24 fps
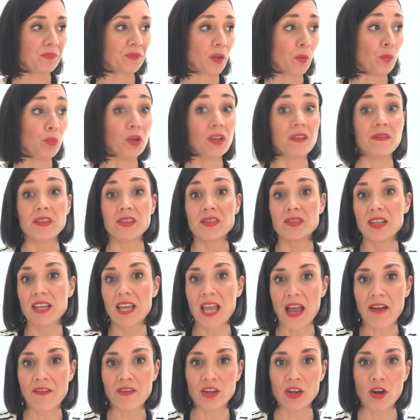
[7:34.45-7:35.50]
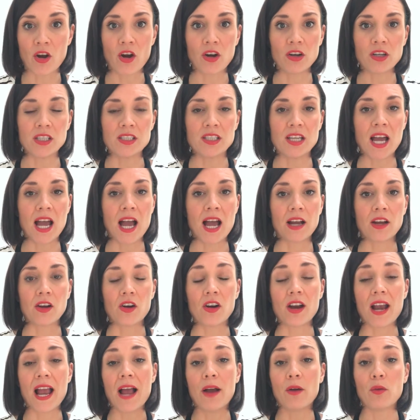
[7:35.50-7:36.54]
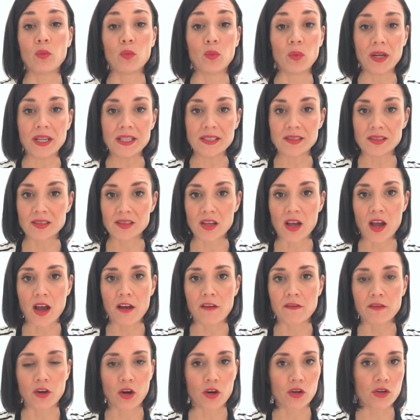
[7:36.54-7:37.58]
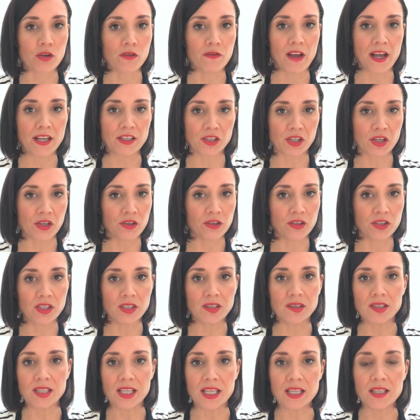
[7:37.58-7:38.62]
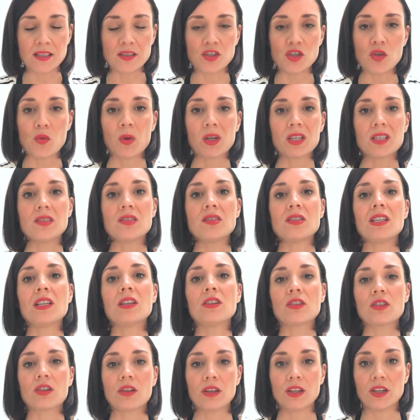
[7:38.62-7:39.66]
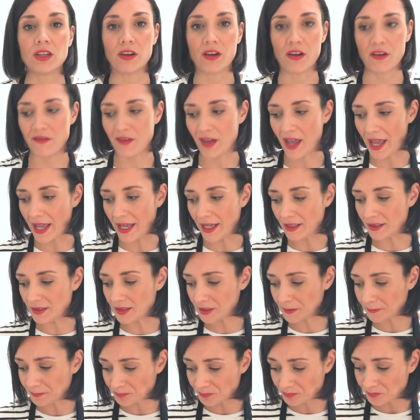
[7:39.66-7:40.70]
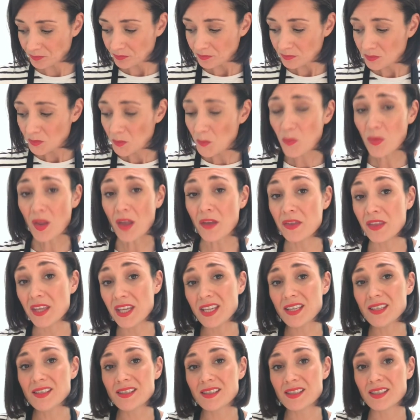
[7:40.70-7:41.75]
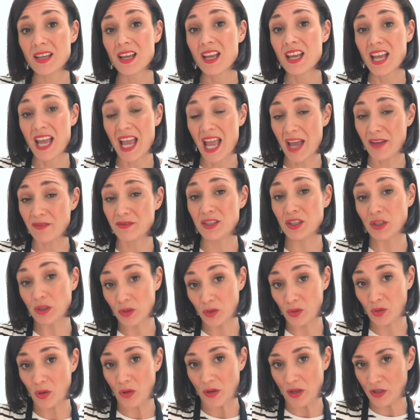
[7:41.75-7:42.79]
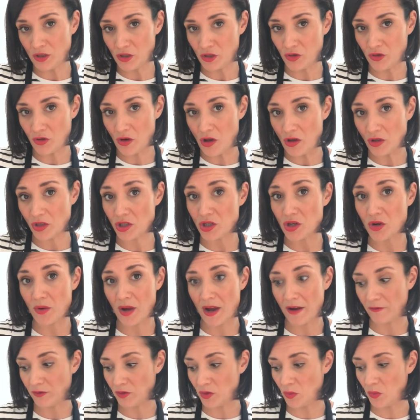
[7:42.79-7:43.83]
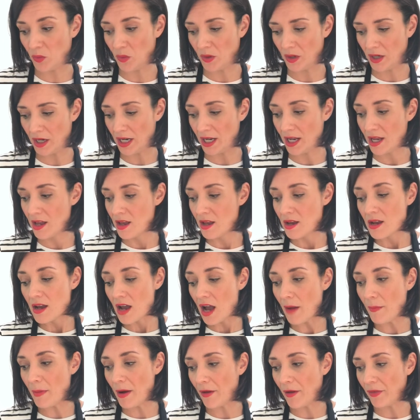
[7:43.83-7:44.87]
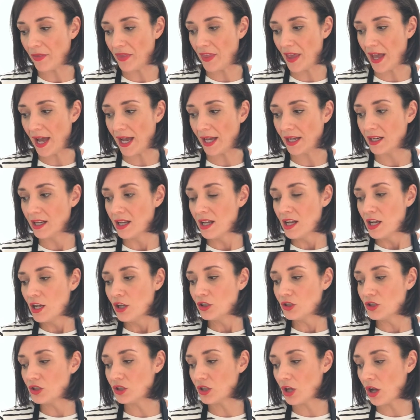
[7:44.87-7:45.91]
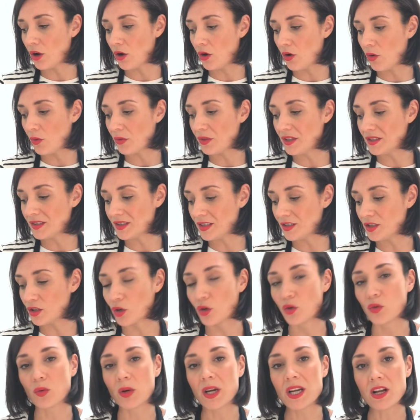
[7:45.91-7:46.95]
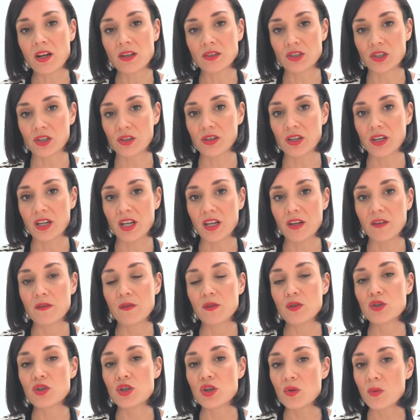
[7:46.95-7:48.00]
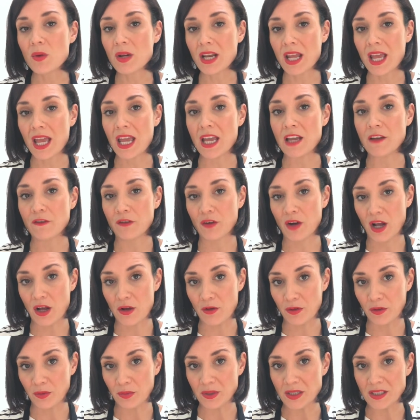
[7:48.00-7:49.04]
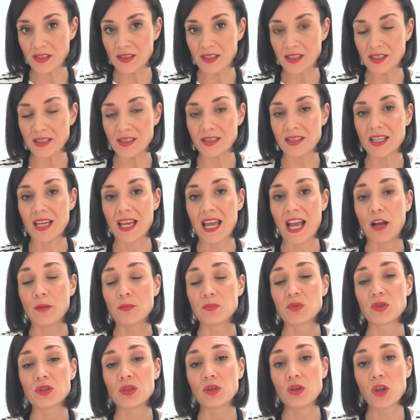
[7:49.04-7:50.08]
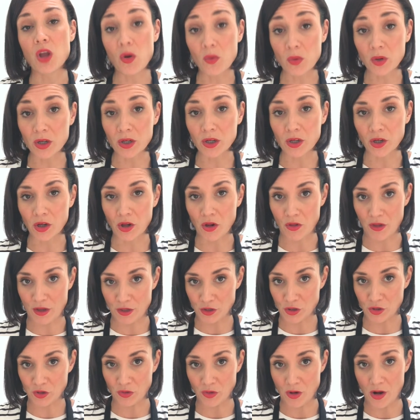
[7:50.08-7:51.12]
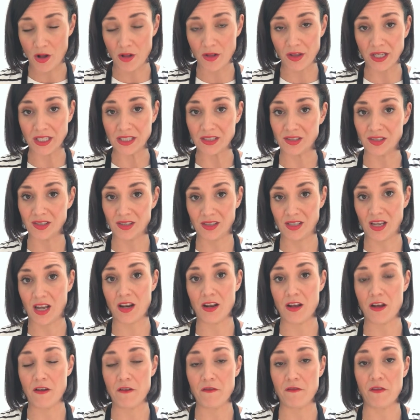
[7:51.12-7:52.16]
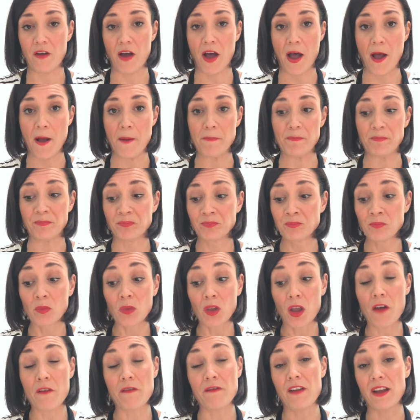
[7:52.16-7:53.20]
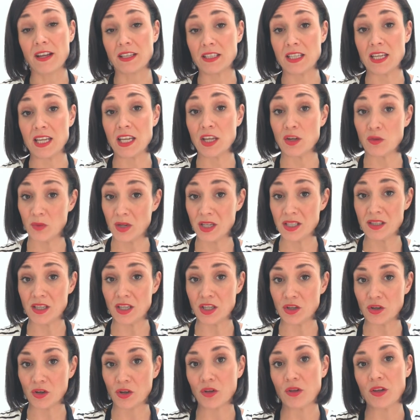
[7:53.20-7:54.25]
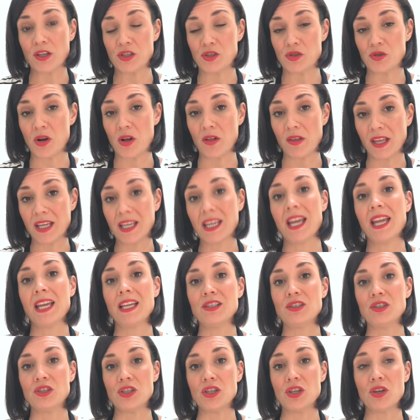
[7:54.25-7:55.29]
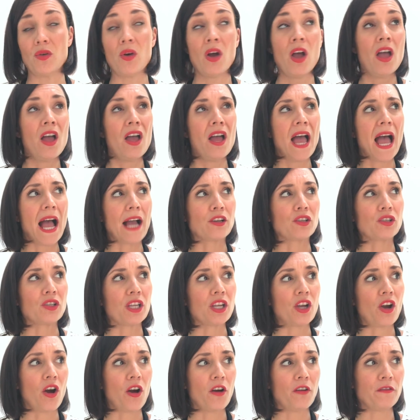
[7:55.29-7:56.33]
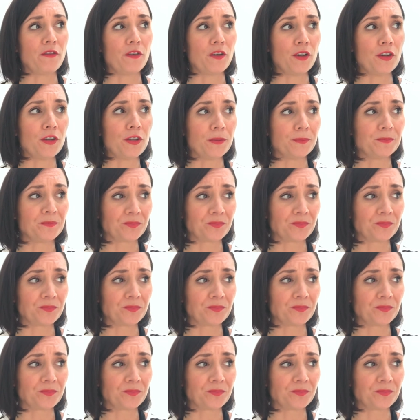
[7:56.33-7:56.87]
previously having a heart attack or at risk of cardiovascular disease, you want to steer clear of eggs. These have zero cholesterol. You don't have to worry about that. So this is a great alternative to an egg for health reasons. It helps lower cholesterol instead of affecting and raising your cholesterol like eggs do. Actually, Harvard